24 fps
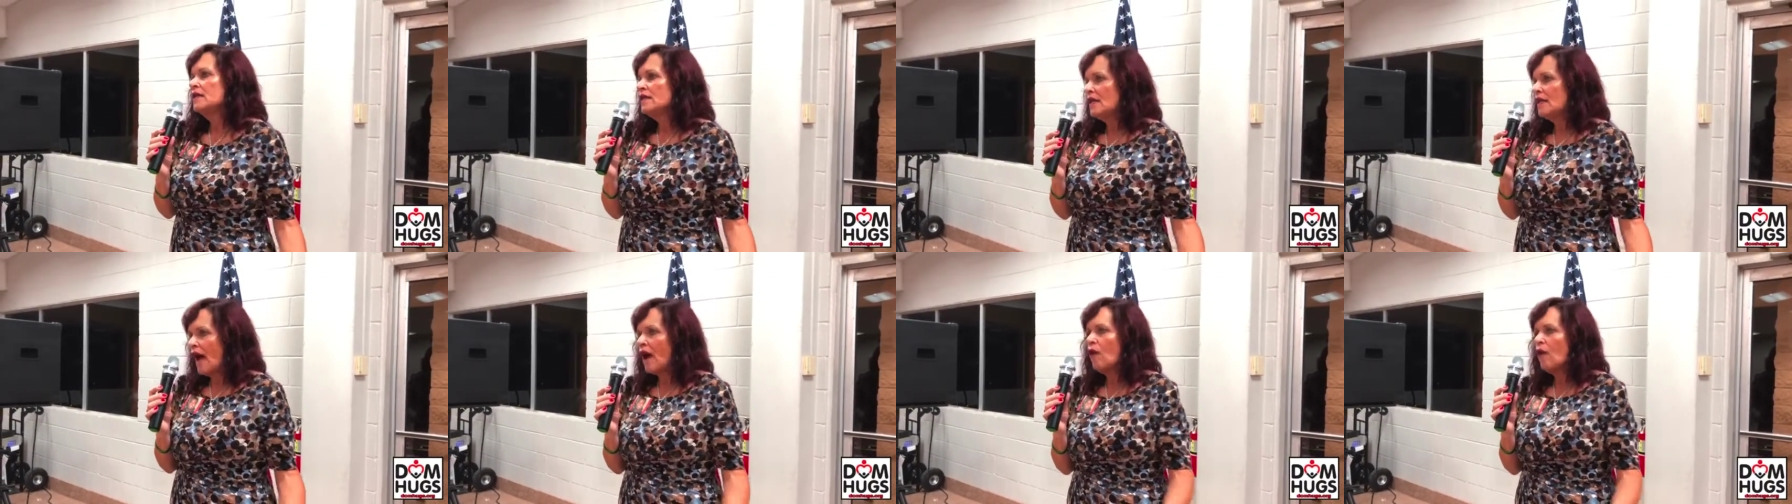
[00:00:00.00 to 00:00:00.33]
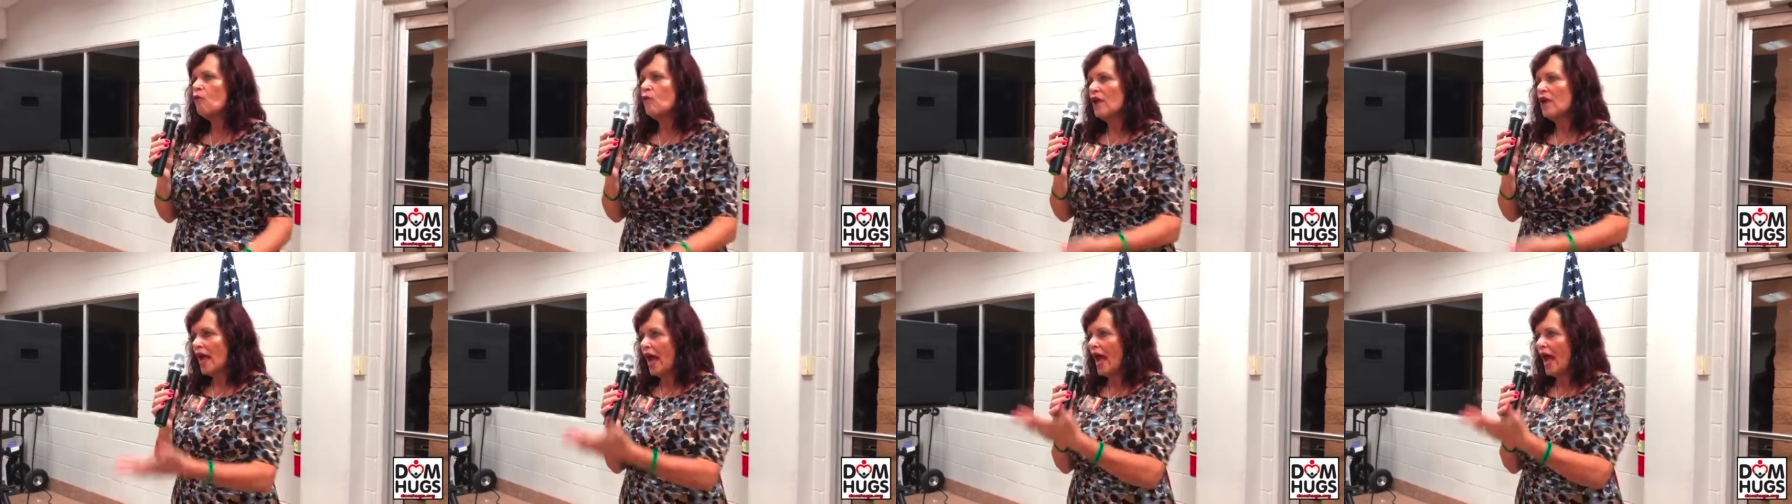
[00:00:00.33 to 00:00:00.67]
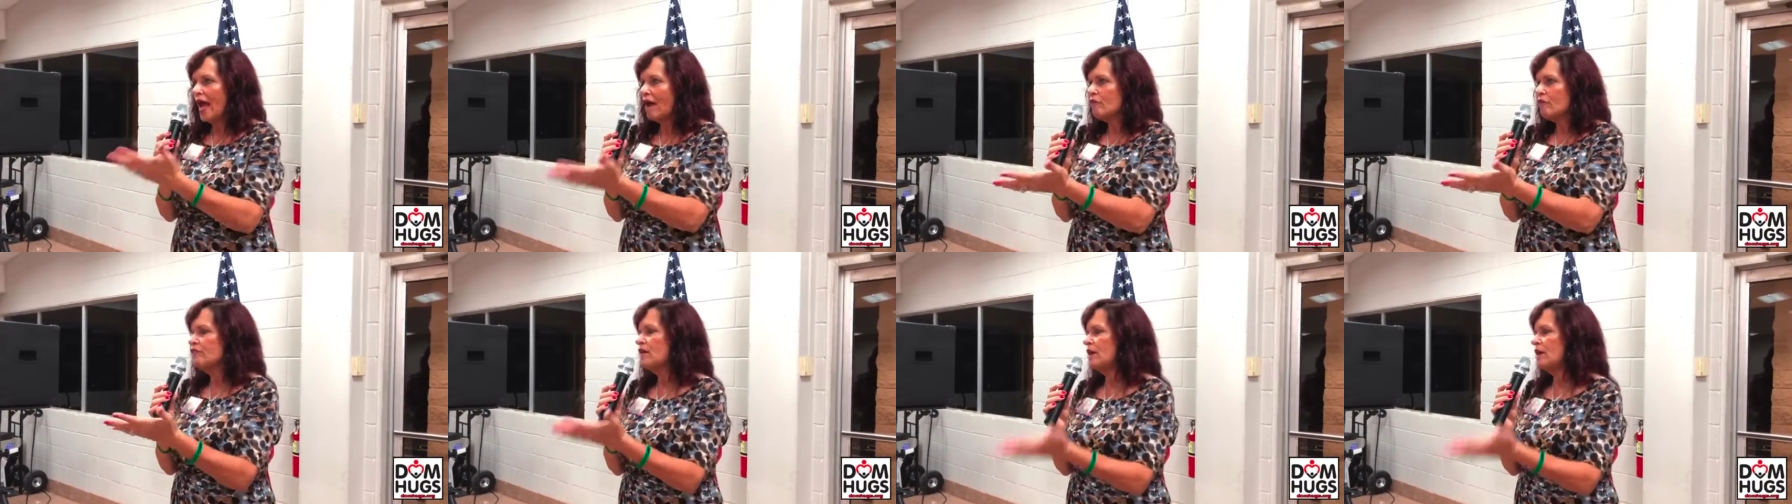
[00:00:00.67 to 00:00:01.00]
And now we
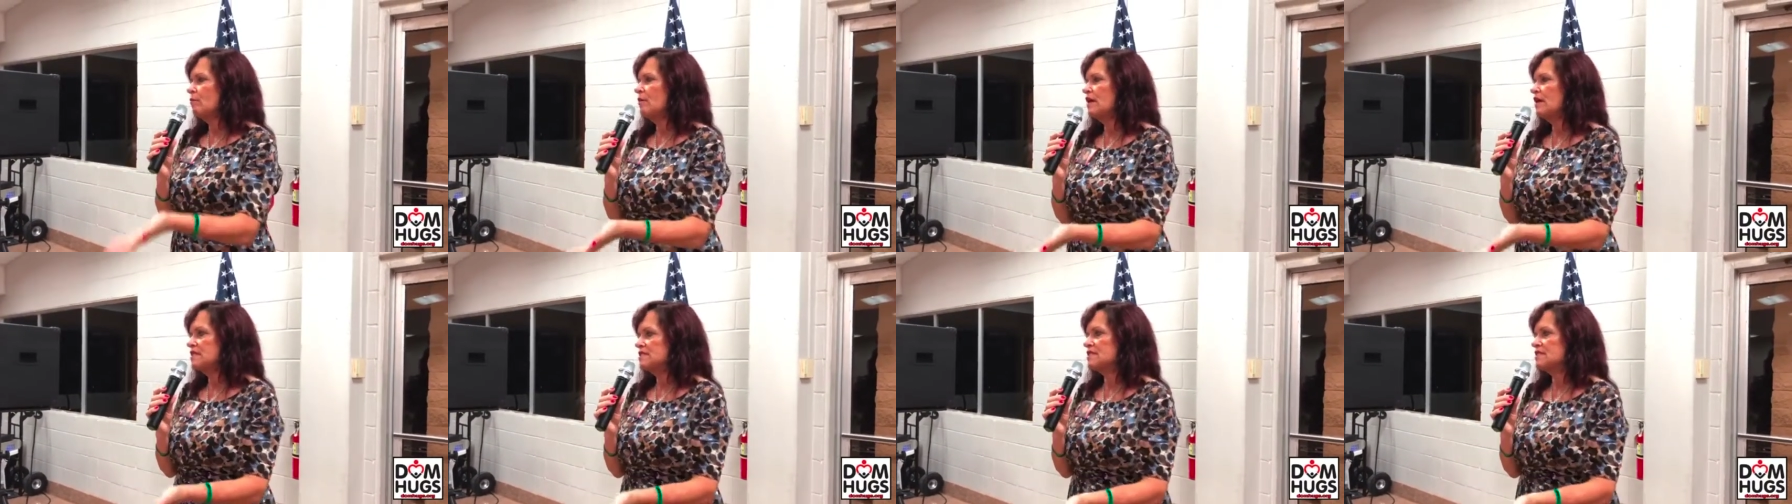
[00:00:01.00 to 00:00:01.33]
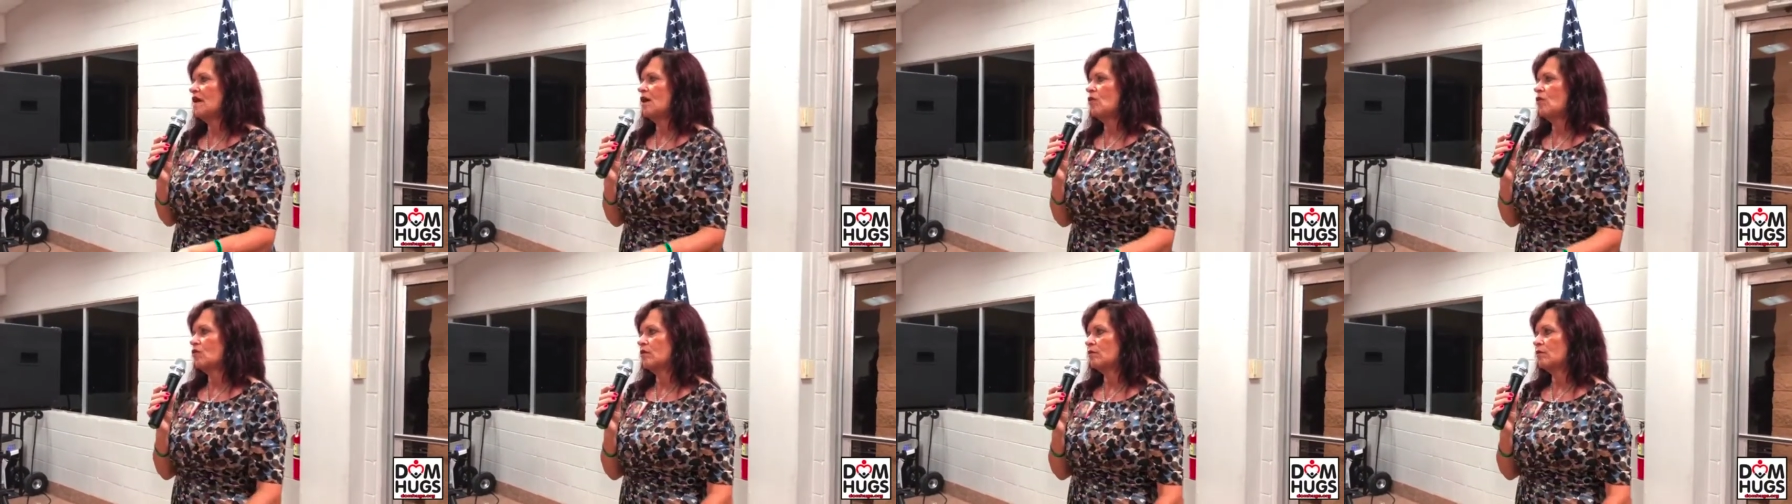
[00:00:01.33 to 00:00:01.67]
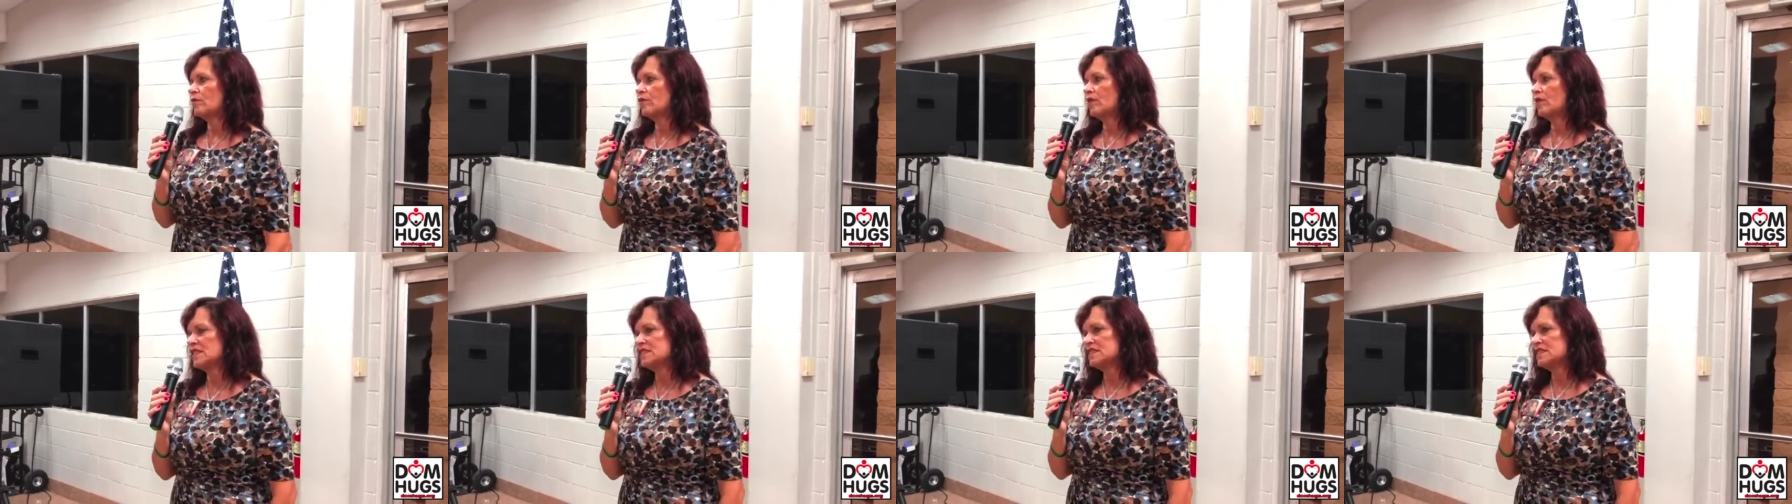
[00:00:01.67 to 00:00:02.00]
have him as
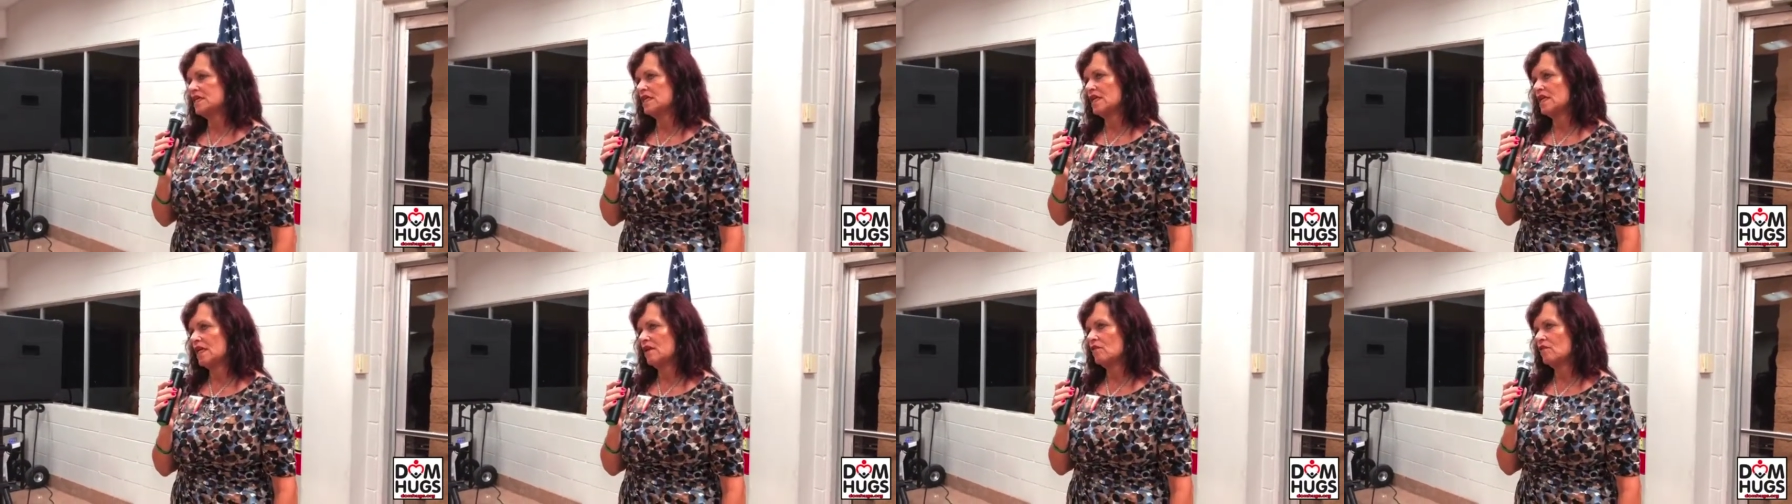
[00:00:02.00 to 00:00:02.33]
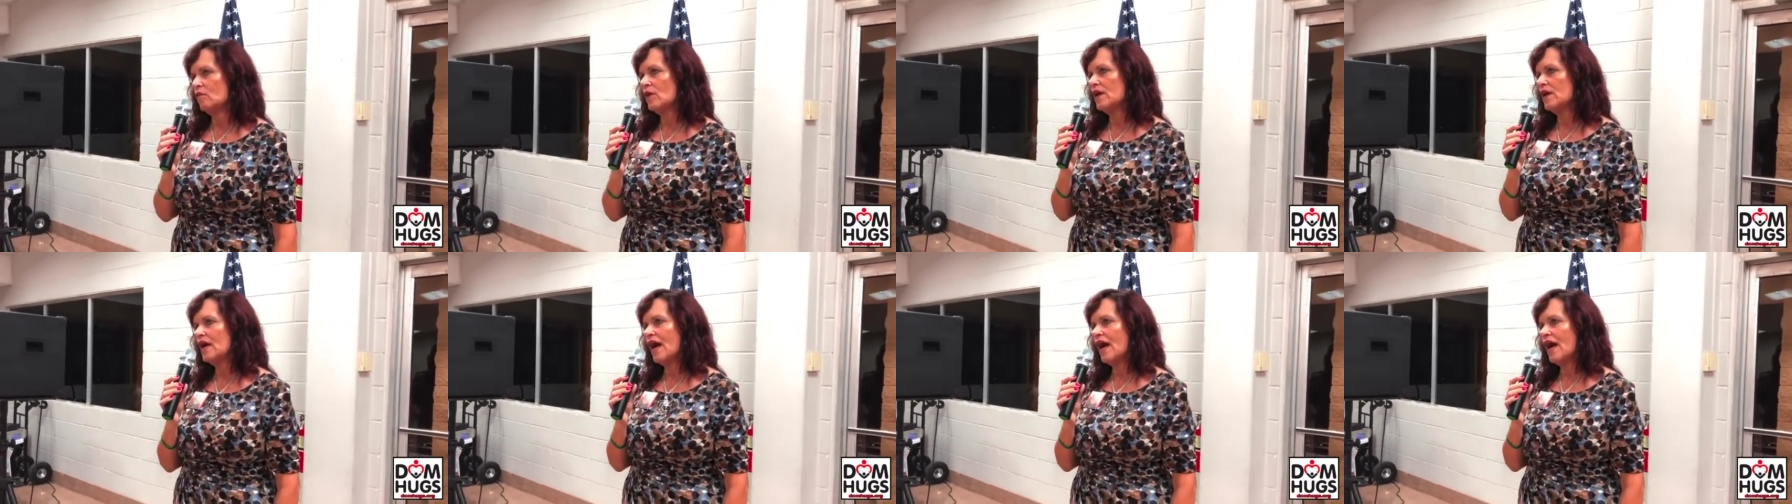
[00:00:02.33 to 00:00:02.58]
our president.